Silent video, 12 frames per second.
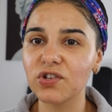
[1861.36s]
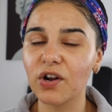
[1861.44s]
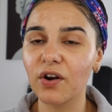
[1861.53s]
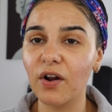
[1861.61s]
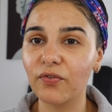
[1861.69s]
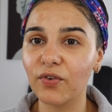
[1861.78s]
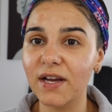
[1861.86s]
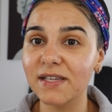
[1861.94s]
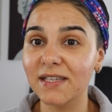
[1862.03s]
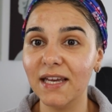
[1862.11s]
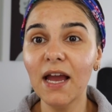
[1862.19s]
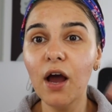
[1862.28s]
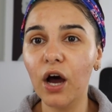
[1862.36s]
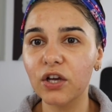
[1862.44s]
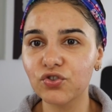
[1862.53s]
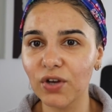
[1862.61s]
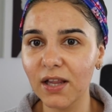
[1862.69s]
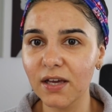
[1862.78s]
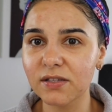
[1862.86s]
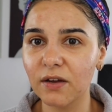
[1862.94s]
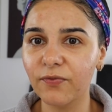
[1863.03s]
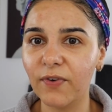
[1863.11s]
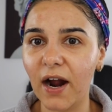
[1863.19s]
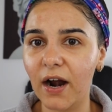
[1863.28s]
started off crazy. Australia's
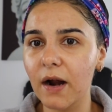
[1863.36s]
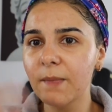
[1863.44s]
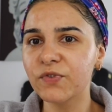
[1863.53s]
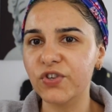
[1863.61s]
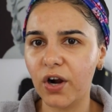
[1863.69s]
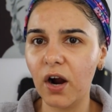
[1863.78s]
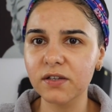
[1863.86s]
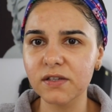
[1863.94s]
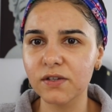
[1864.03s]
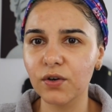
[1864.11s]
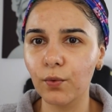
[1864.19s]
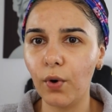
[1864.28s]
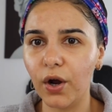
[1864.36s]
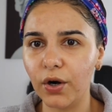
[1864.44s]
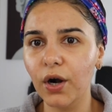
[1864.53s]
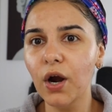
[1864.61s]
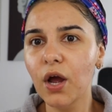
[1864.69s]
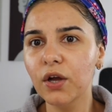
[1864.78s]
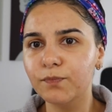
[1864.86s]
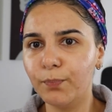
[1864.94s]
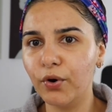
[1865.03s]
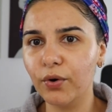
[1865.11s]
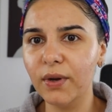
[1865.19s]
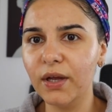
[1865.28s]
on fire, Jakarta's underwater,
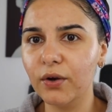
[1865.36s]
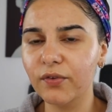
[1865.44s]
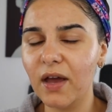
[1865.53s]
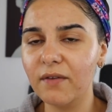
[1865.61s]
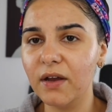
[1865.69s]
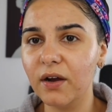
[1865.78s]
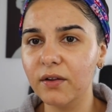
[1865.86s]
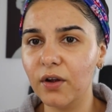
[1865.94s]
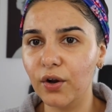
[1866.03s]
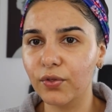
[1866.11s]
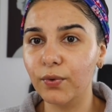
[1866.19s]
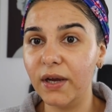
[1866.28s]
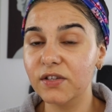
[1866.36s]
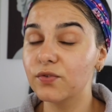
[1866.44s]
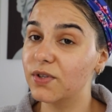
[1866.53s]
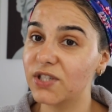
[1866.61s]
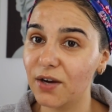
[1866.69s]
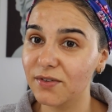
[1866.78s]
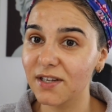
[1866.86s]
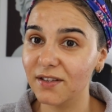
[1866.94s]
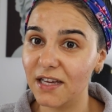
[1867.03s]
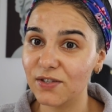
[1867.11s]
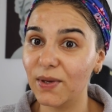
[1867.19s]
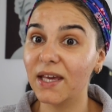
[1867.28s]
Puerto Rico's having earthquakes, which I was there
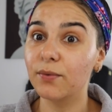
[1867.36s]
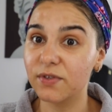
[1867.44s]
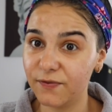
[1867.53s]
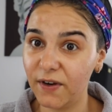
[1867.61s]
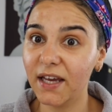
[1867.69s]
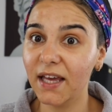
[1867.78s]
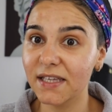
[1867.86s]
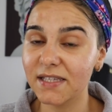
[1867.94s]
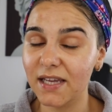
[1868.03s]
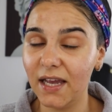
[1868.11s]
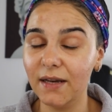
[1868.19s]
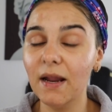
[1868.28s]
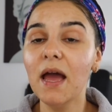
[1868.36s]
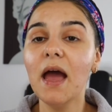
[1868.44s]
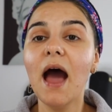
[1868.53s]
last week, it was fucking insane.